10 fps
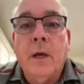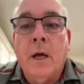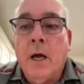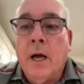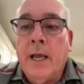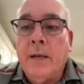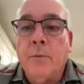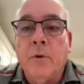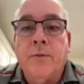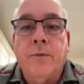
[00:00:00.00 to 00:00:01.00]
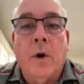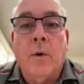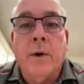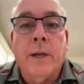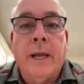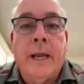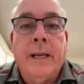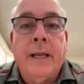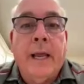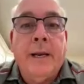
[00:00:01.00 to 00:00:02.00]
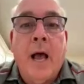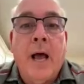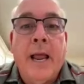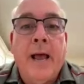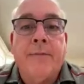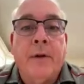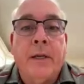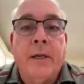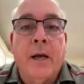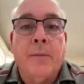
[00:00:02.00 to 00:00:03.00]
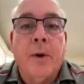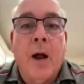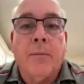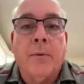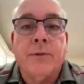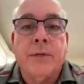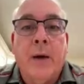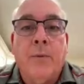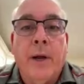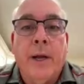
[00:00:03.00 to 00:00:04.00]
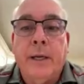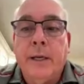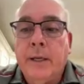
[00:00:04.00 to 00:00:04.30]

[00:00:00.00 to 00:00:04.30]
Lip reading: and move forward and not have any problems that way.